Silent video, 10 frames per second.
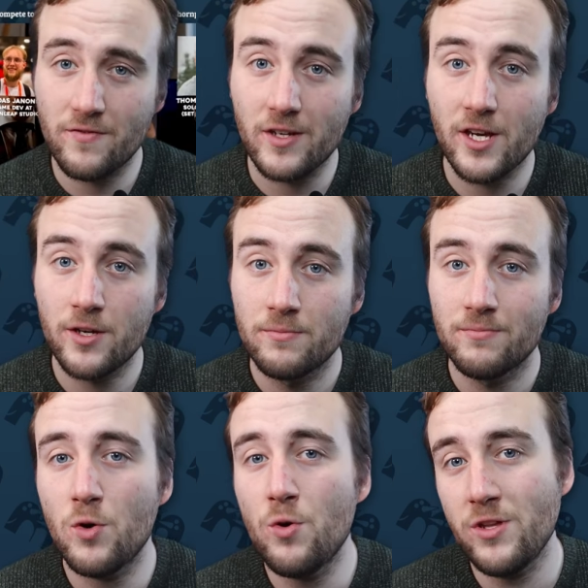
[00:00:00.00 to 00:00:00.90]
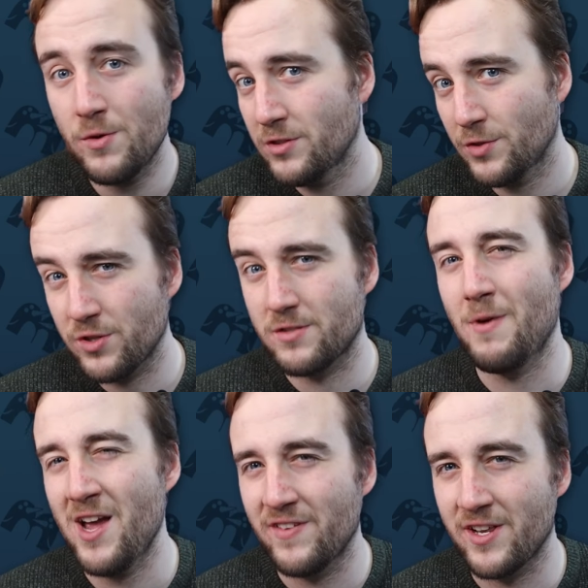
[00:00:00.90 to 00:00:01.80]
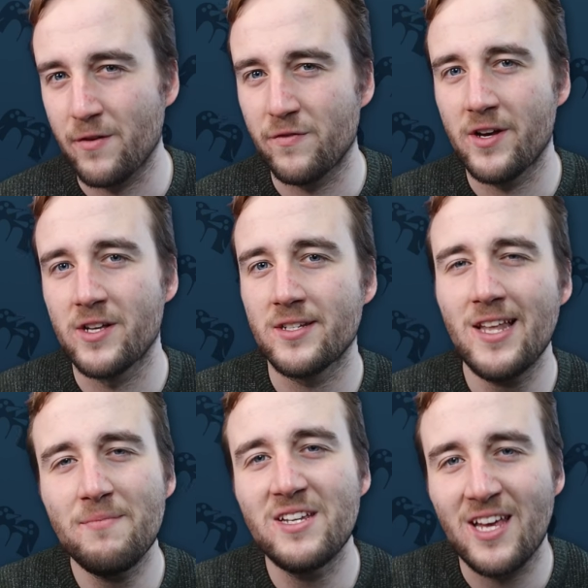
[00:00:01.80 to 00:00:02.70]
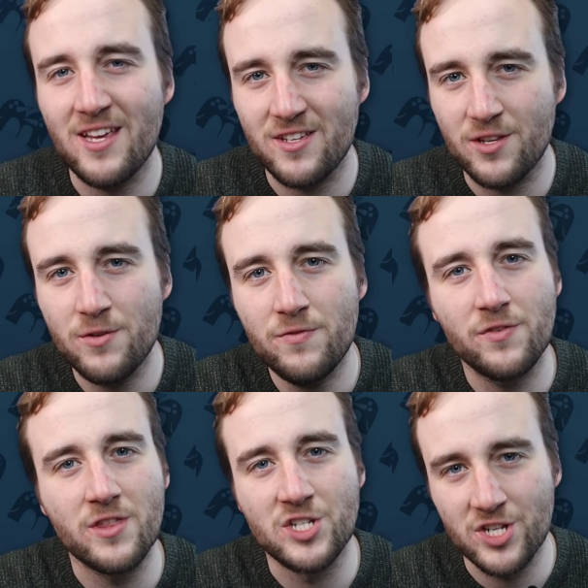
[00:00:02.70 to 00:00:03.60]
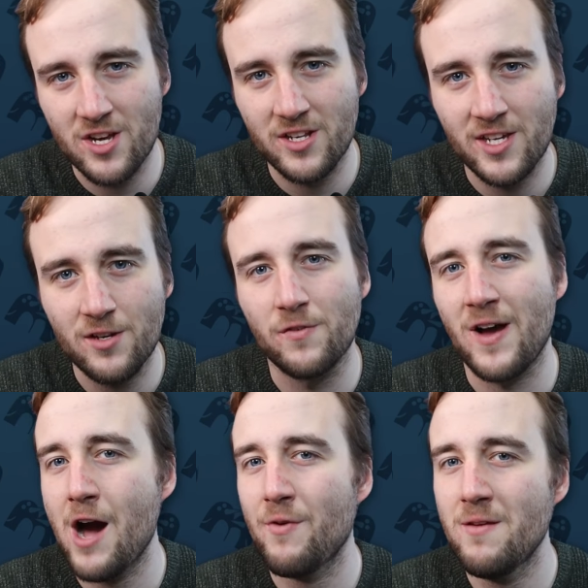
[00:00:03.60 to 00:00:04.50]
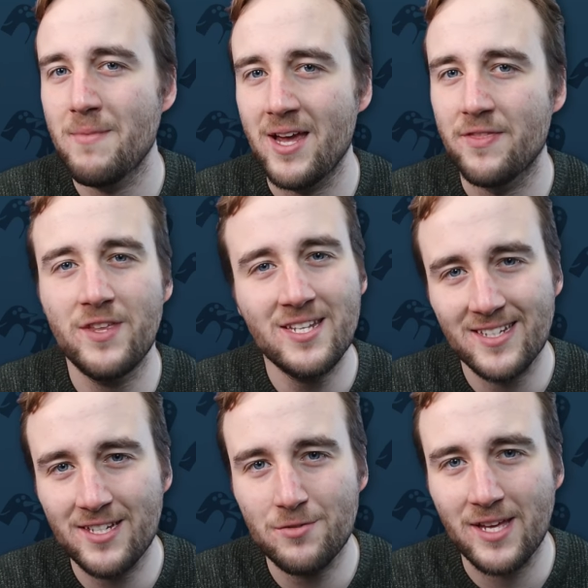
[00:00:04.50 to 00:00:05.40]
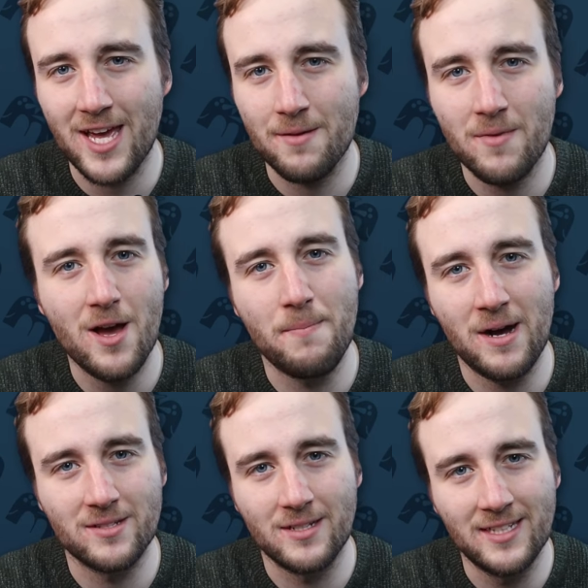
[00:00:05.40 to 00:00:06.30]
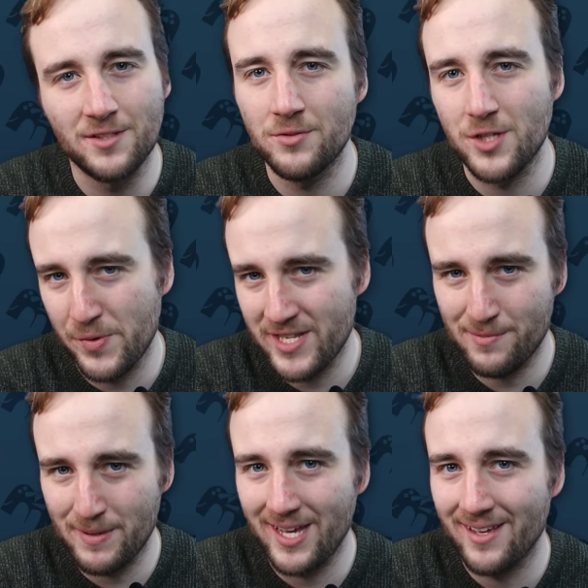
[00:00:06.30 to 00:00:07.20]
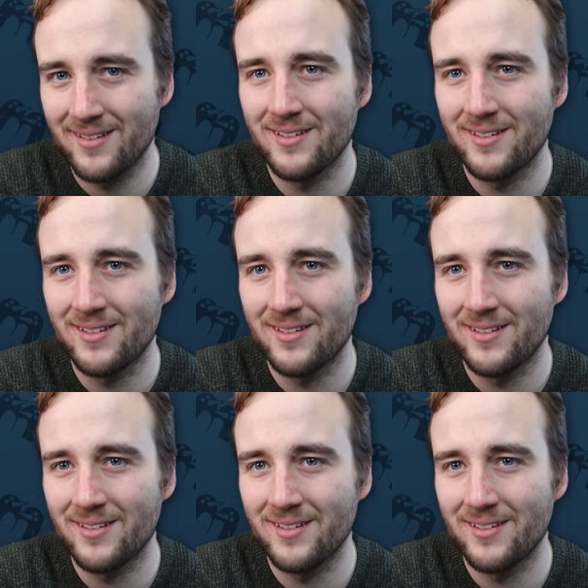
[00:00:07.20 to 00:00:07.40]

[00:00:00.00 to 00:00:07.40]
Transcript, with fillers: the video or you want to watch my video first, let me take you through the journey of how I made this little game about a little USB.